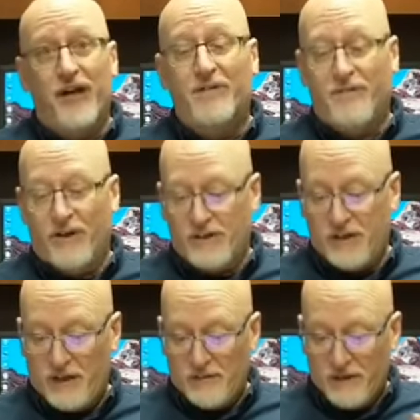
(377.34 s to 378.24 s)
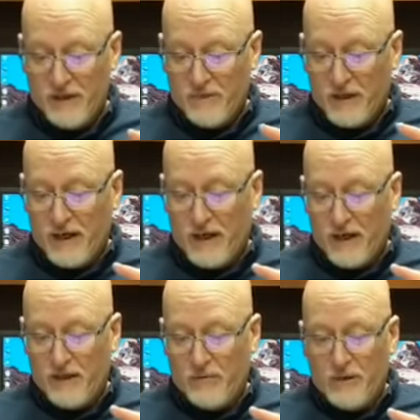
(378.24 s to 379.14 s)
and we need God's
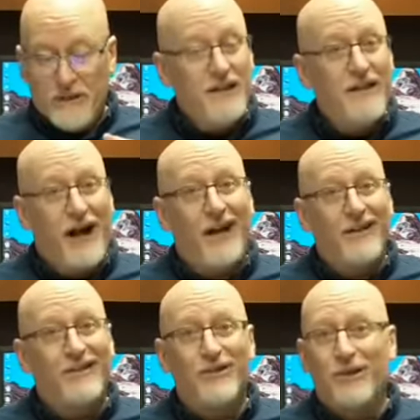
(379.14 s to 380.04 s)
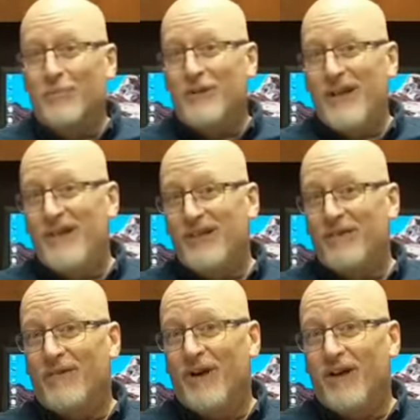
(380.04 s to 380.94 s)
interpretation of our existence to tell
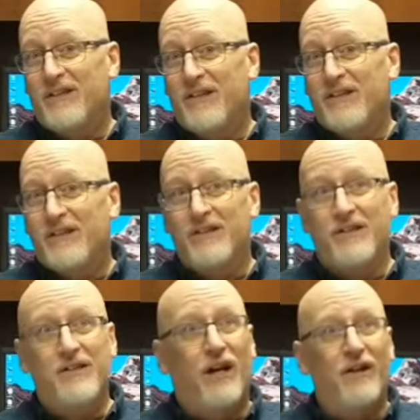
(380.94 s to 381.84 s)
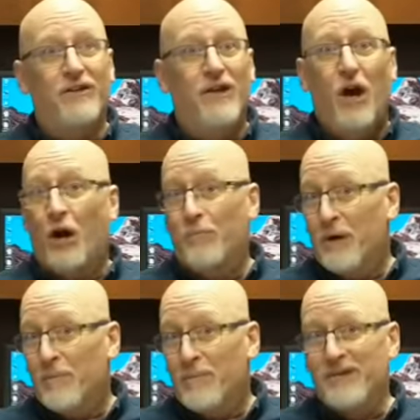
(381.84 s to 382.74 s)
us our purpose, to tell us what we
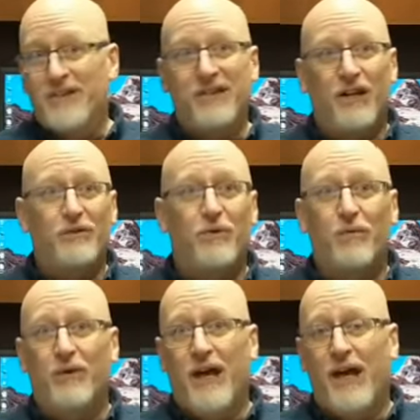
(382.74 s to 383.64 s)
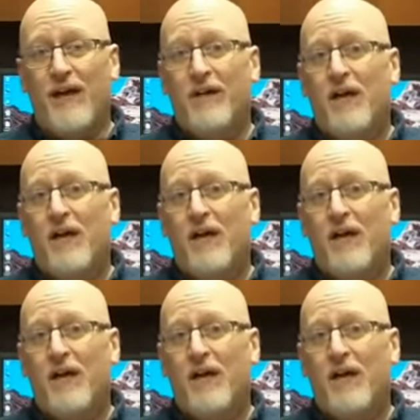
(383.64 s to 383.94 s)
have, and we're dependent.